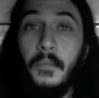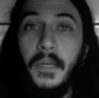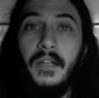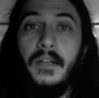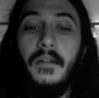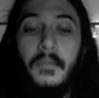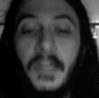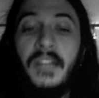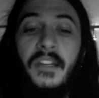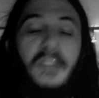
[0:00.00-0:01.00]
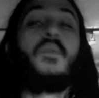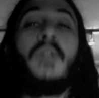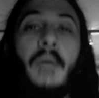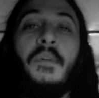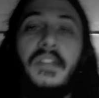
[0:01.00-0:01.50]
me, but in this one
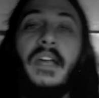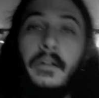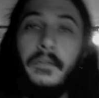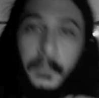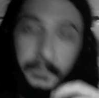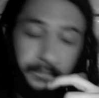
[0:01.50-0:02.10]
I was scared of them.